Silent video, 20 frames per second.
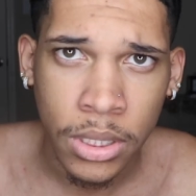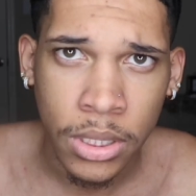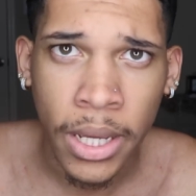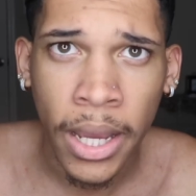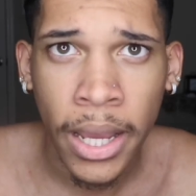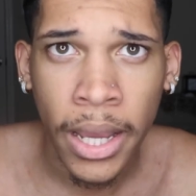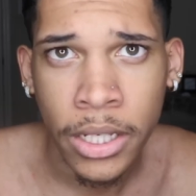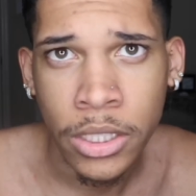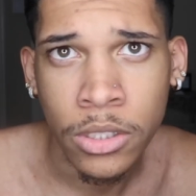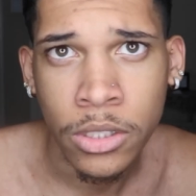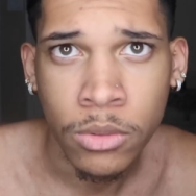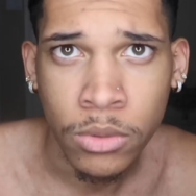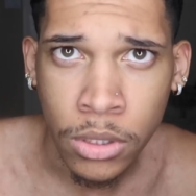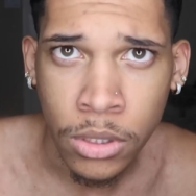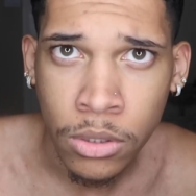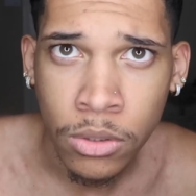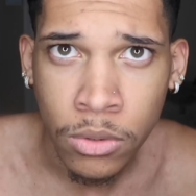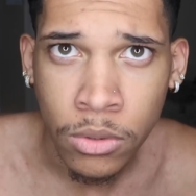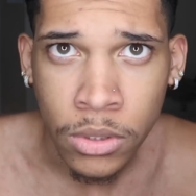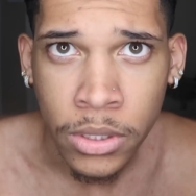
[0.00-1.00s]
guys don't
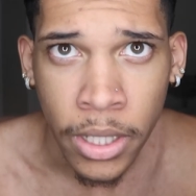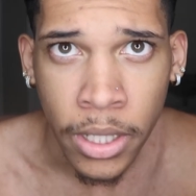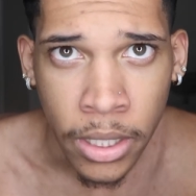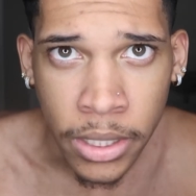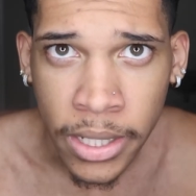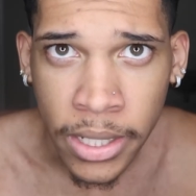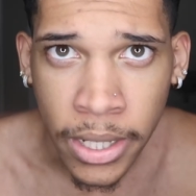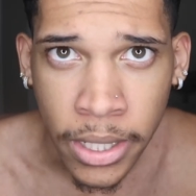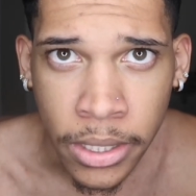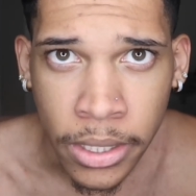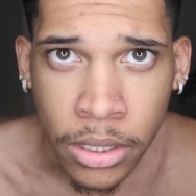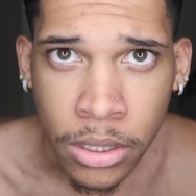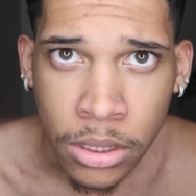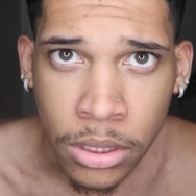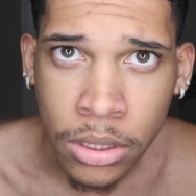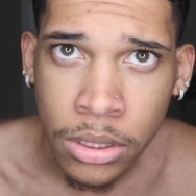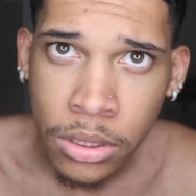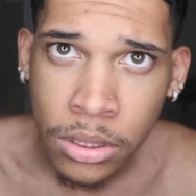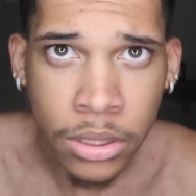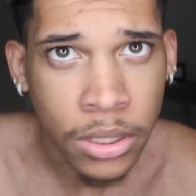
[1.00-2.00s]
use nowadays.
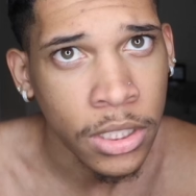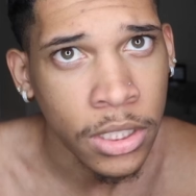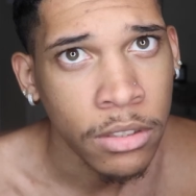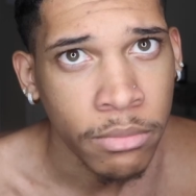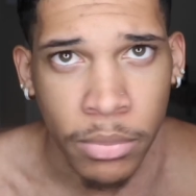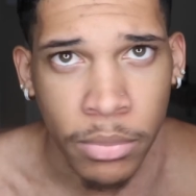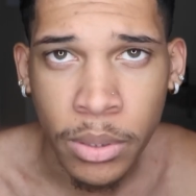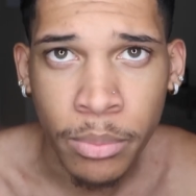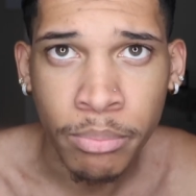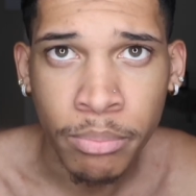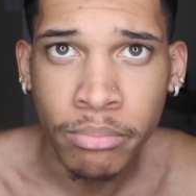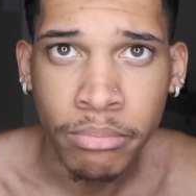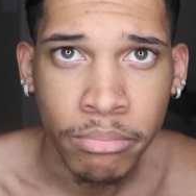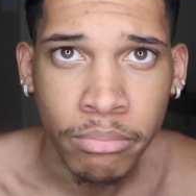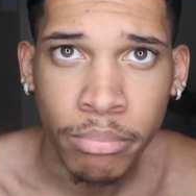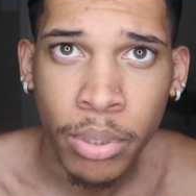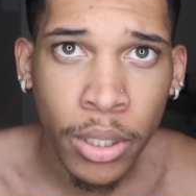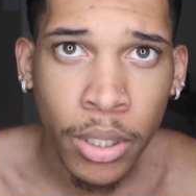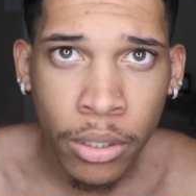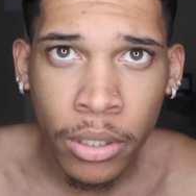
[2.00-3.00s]
Teeth be
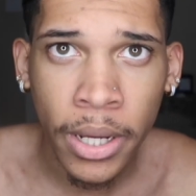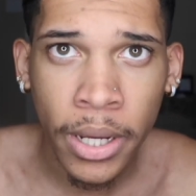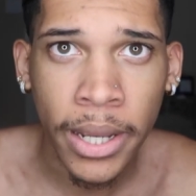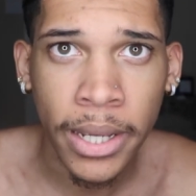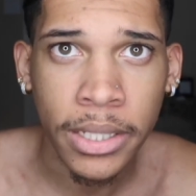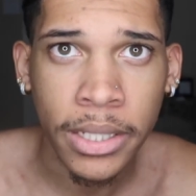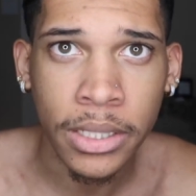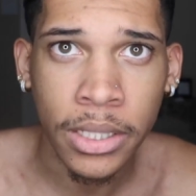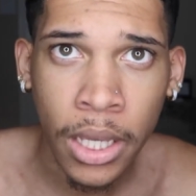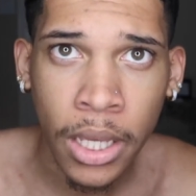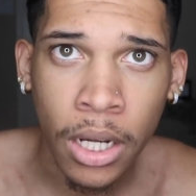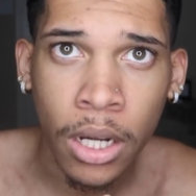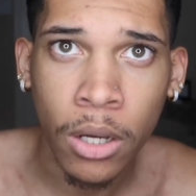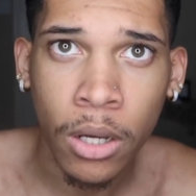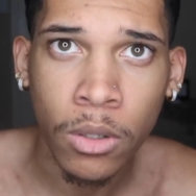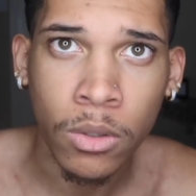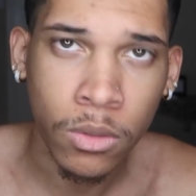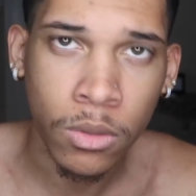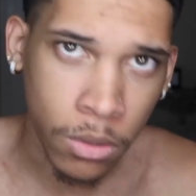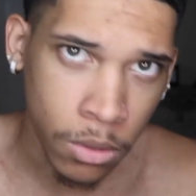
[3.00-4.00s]
pure ass
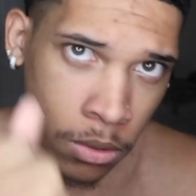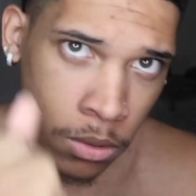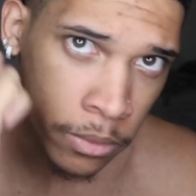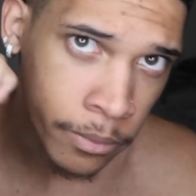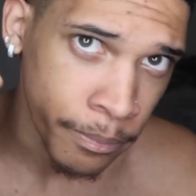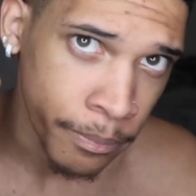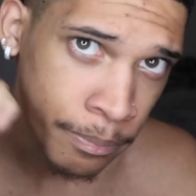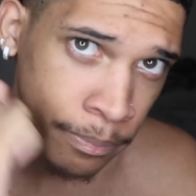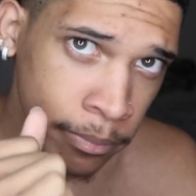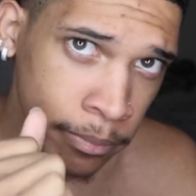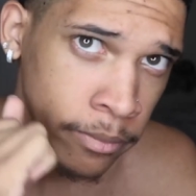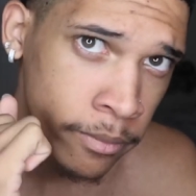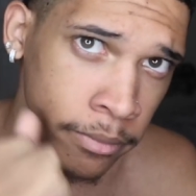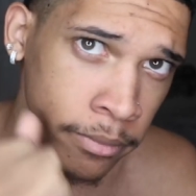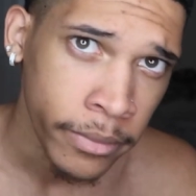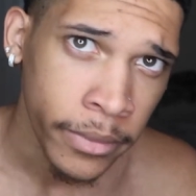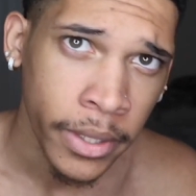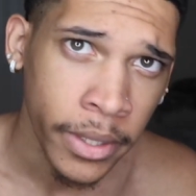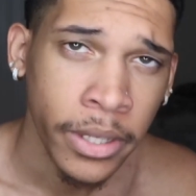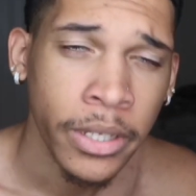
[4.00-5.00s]
yellow.
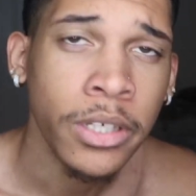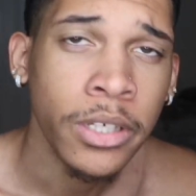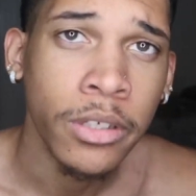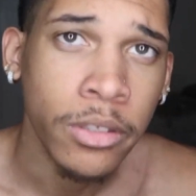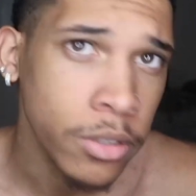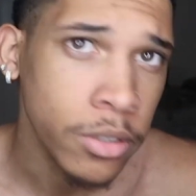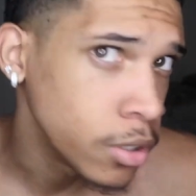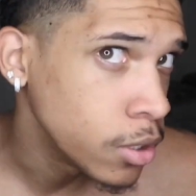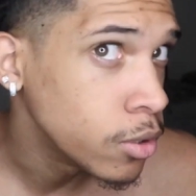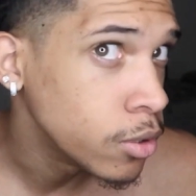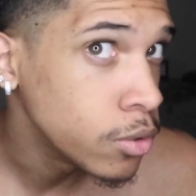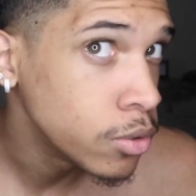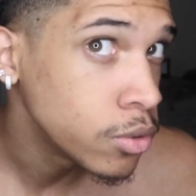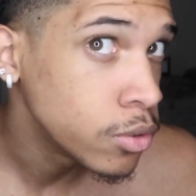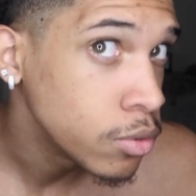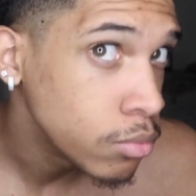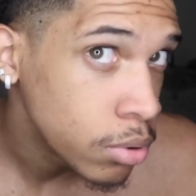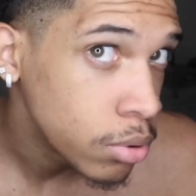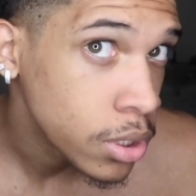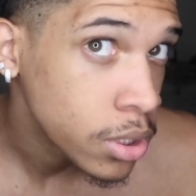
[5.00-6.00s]
You can use a
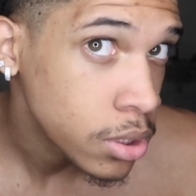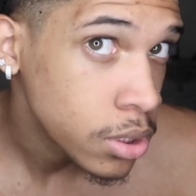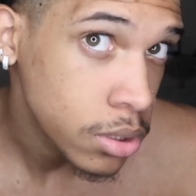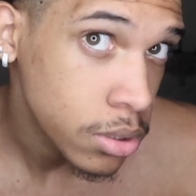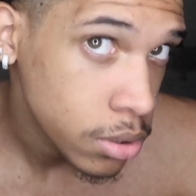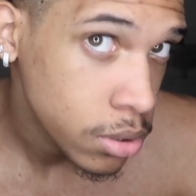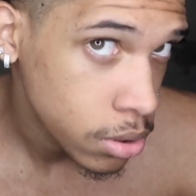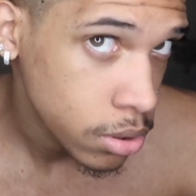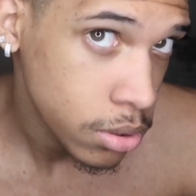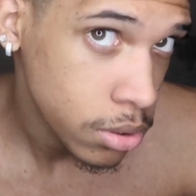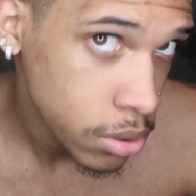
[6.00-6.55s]
toothbrush and,